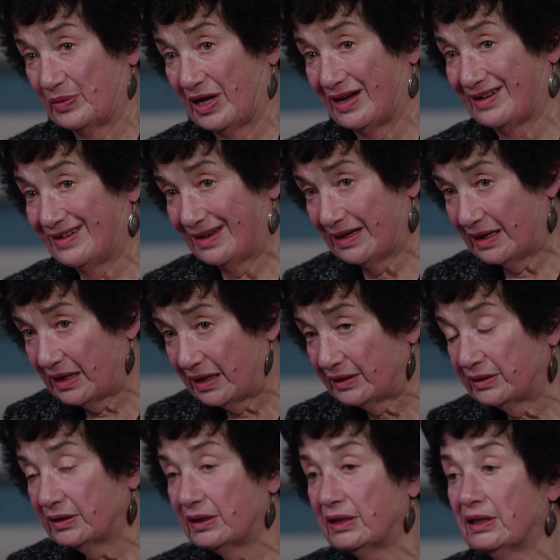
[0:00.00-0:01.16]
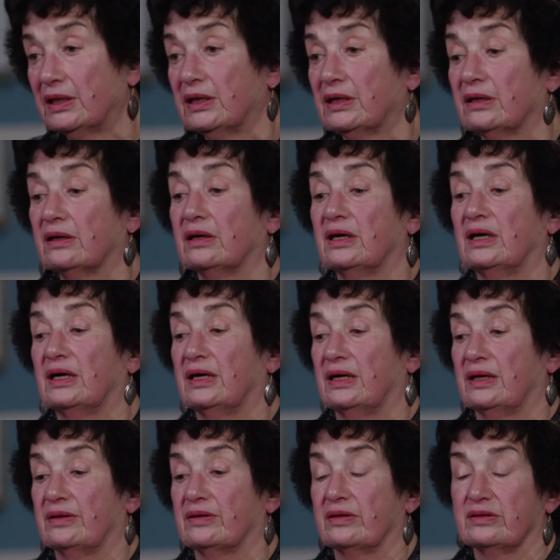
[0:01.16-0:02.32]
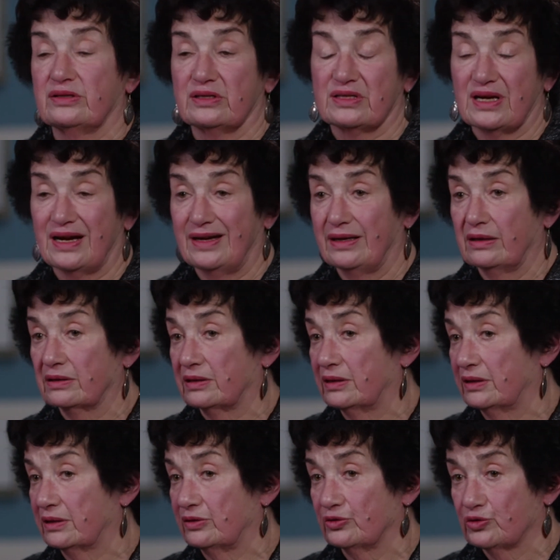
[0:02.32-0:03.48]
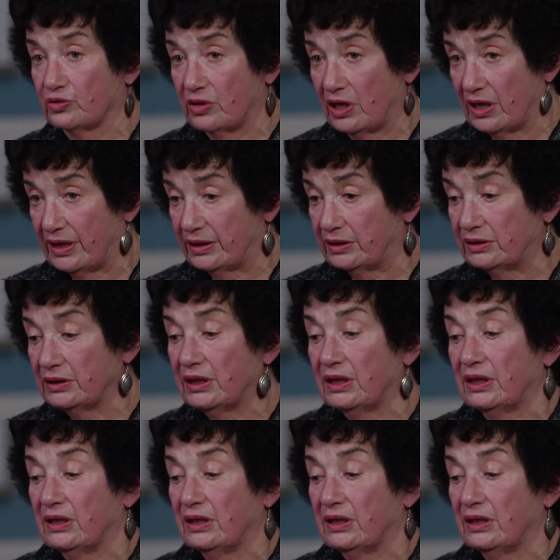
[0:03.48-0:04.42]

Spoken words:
Again, designing a clinical trial